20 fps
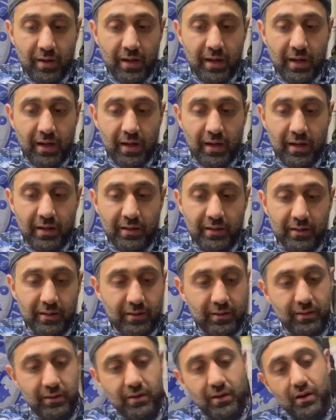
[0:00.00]
And
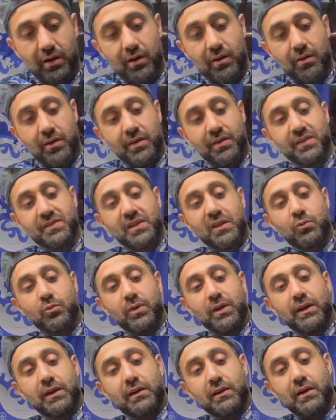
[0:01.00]
in the same
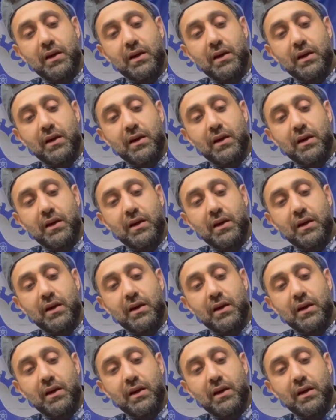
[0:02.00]
week,